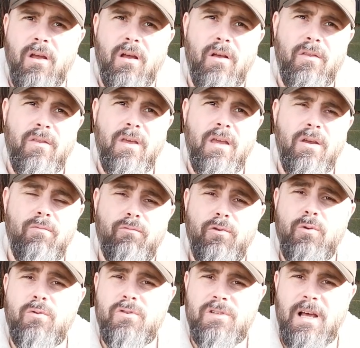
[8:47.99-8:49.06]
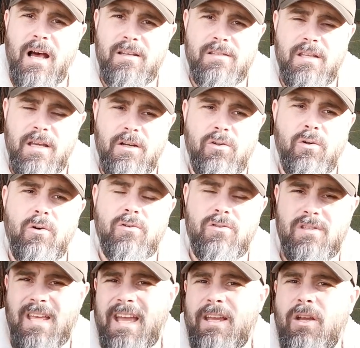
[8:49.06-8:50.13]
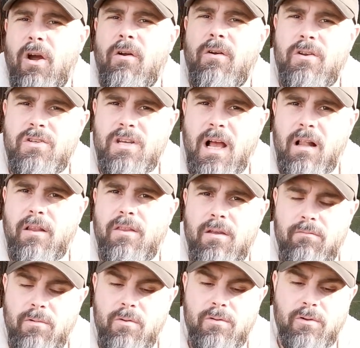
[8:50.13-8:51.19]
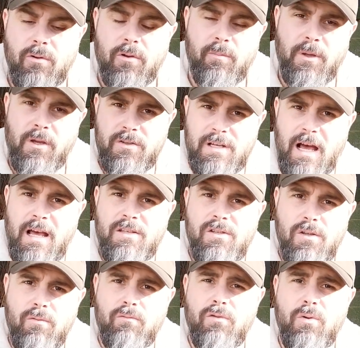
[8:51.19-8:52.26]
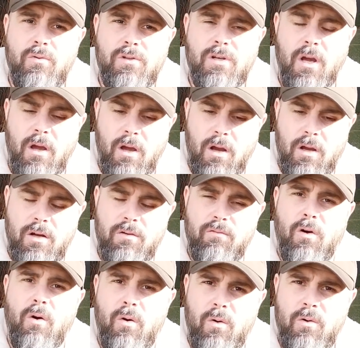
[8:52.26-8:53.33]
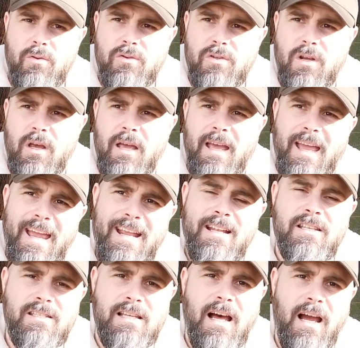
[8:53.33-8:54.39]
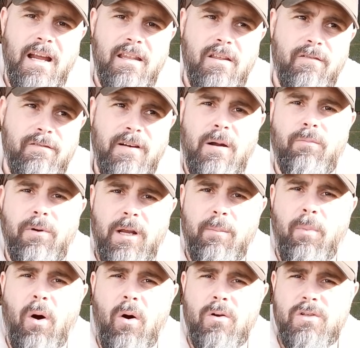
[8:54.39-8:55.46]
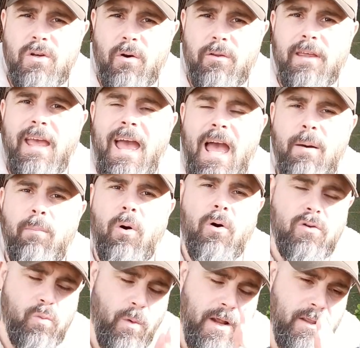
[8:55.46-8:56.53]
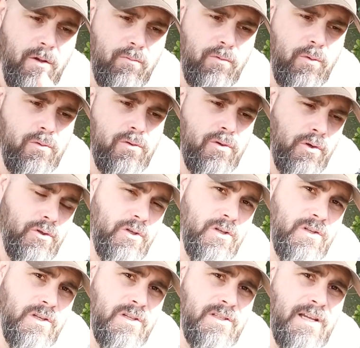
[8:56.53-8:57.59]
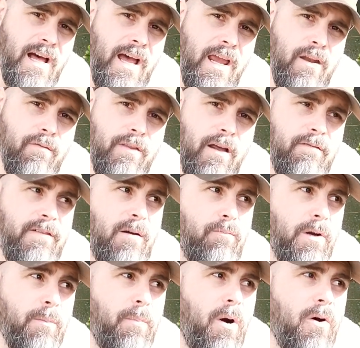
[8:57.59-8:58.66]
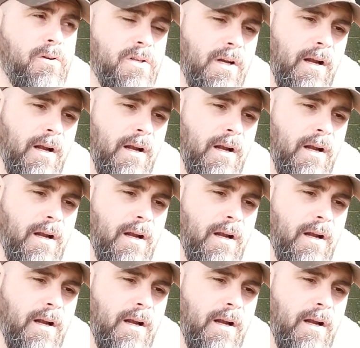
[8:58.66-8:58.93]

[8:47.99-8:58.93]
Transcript: the roots as they grow. They encourage healthy root growth, because as the root grows inside the fabric pot or the air pot, when the root touches the side of that fabric pot,